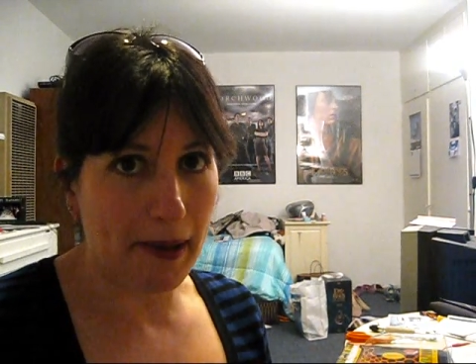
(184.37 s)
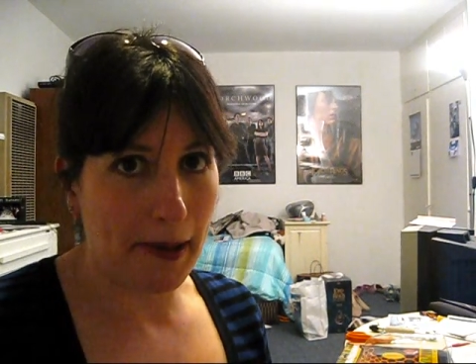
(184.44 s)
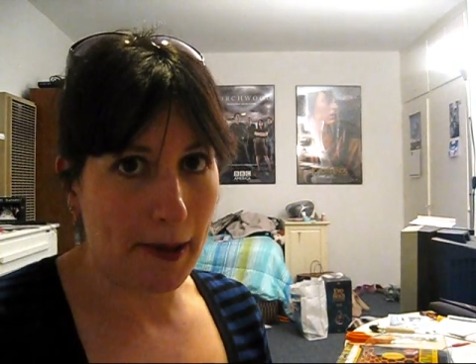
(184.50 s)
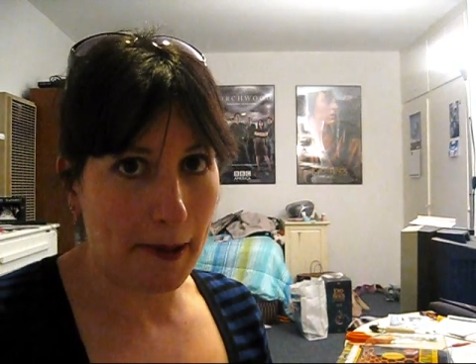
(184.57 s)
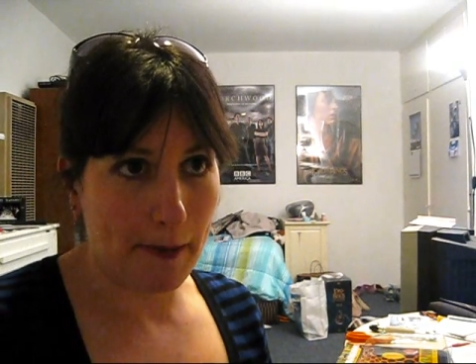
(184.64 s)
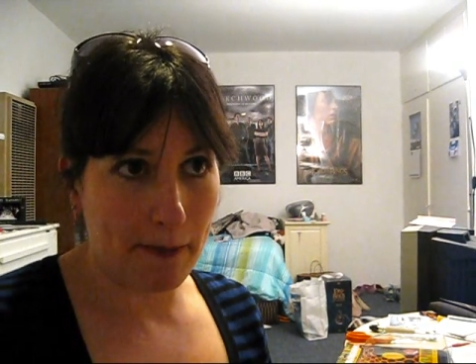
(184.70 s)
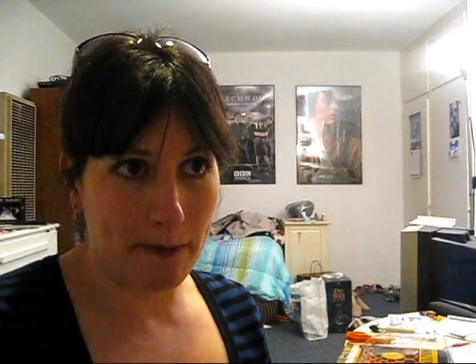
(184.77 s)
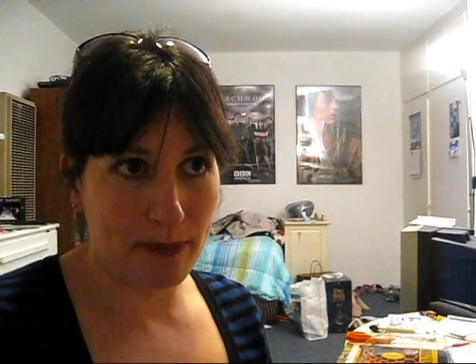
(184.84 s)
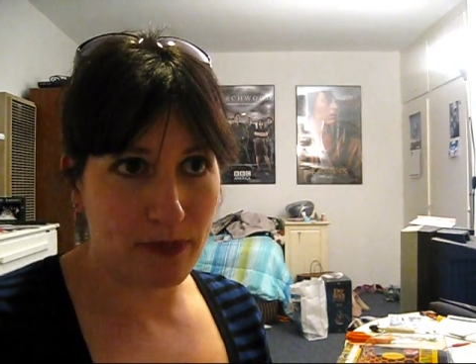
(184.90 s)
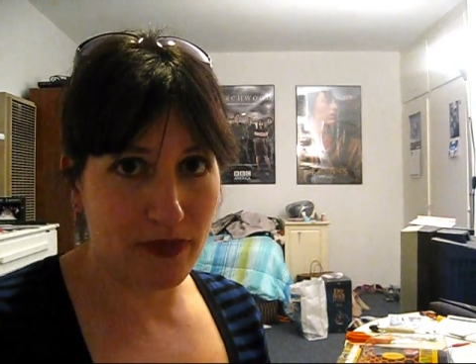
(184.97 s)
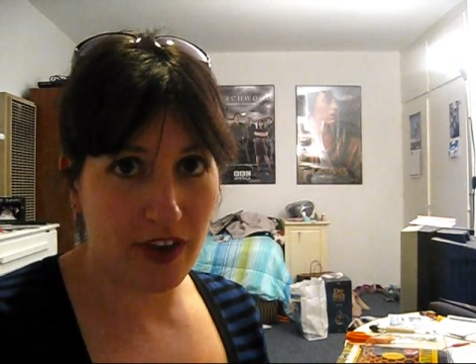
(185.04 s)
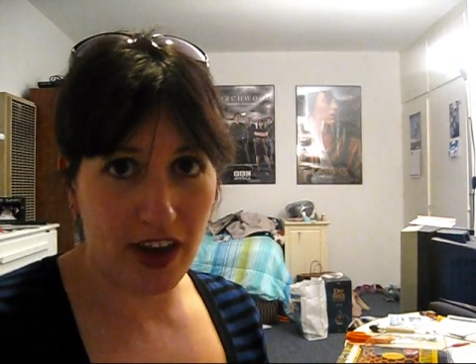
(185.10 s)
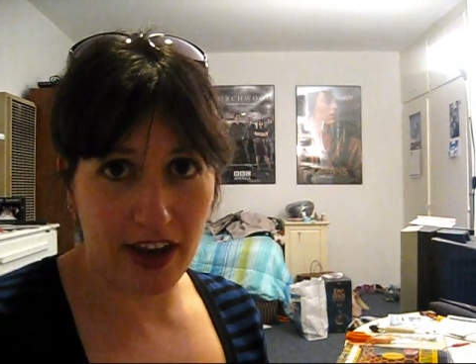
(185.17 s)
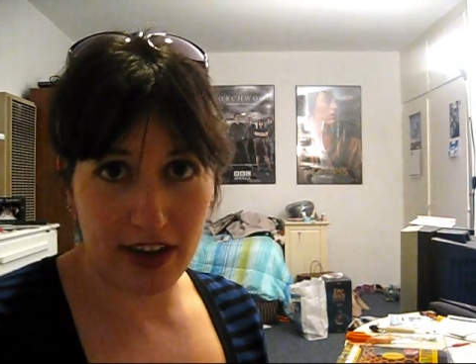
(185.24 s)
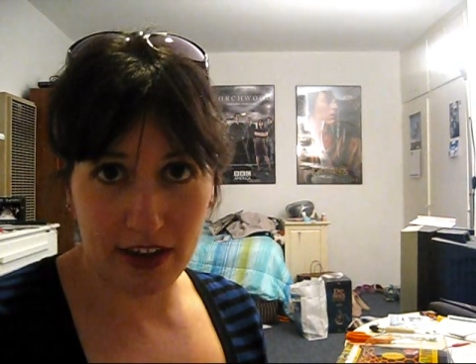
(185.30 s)
um,
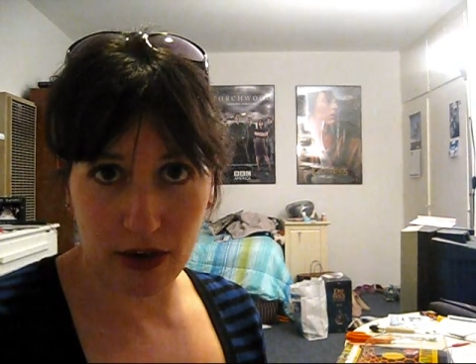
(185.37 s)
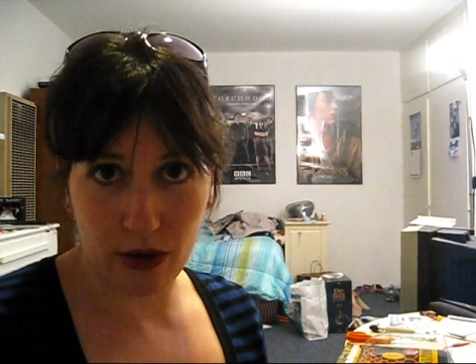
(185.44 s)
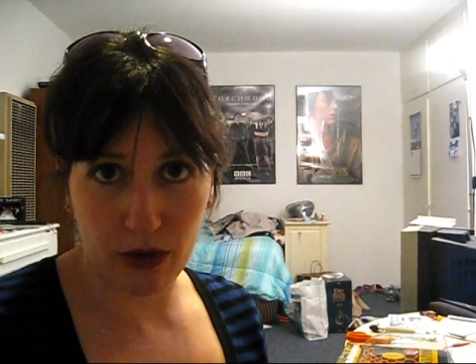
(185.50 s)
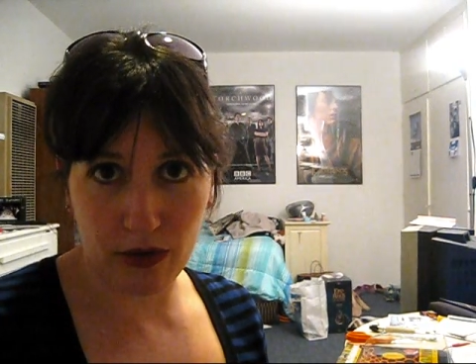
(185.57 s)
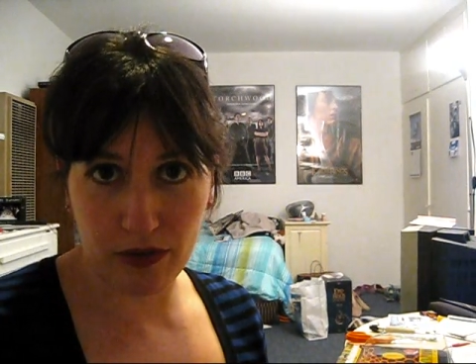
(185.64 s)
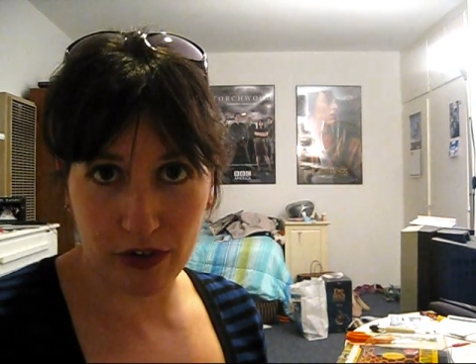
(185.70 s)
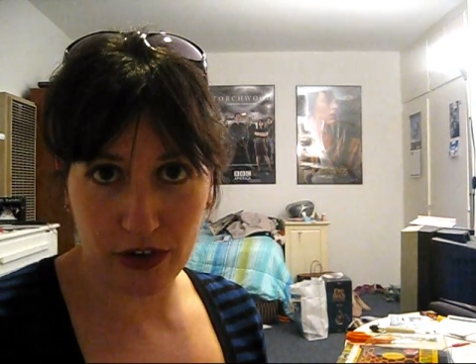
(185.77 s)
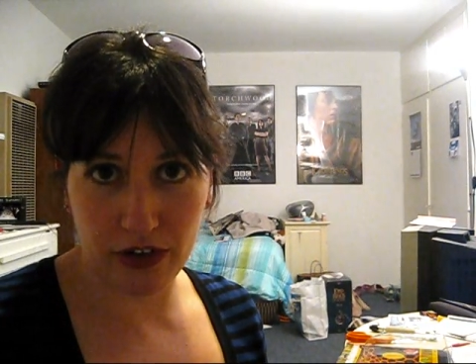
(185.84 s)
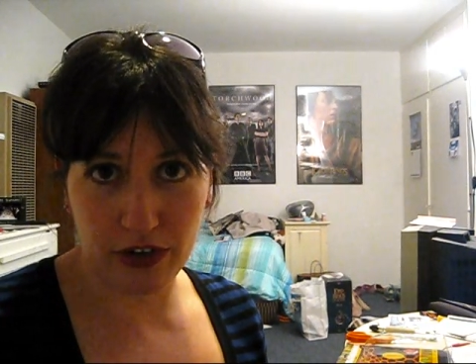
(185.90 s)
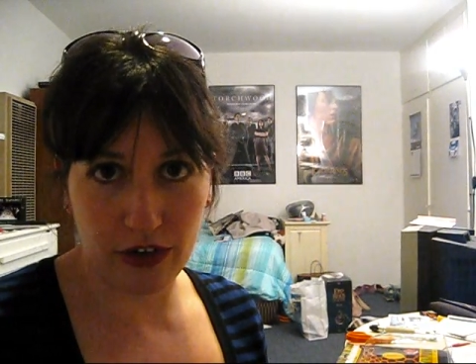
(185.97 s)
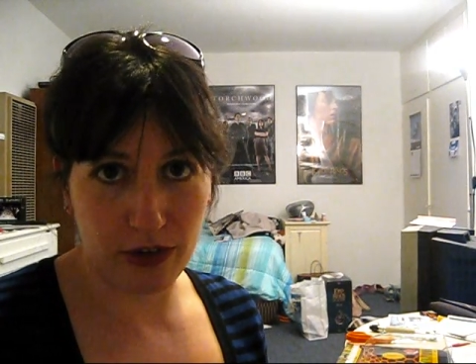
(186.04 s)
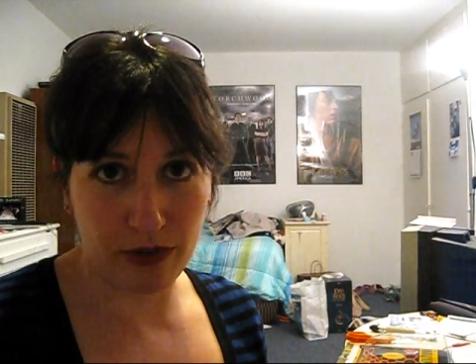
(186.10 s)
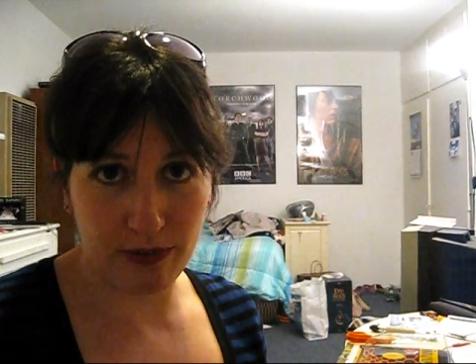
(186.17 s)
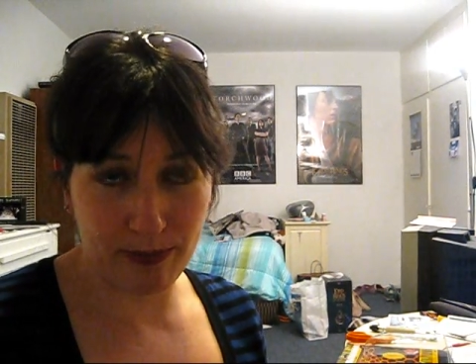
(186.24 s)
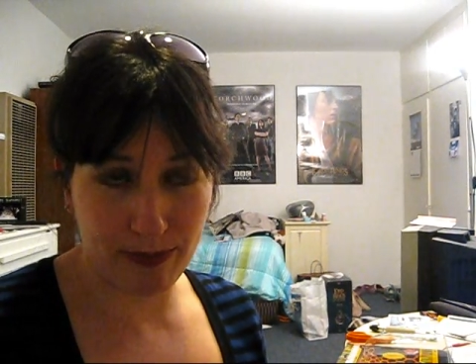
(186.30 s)
take over
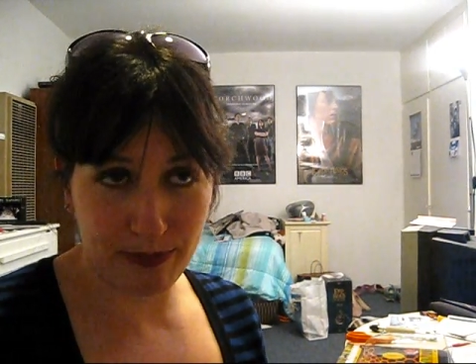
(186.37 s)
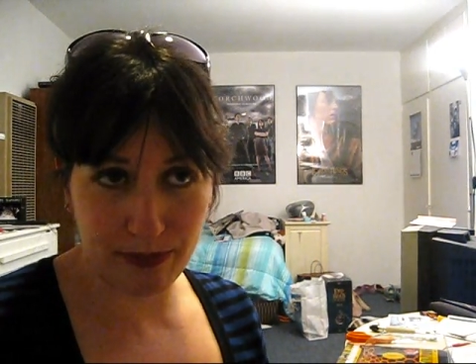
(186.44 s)
your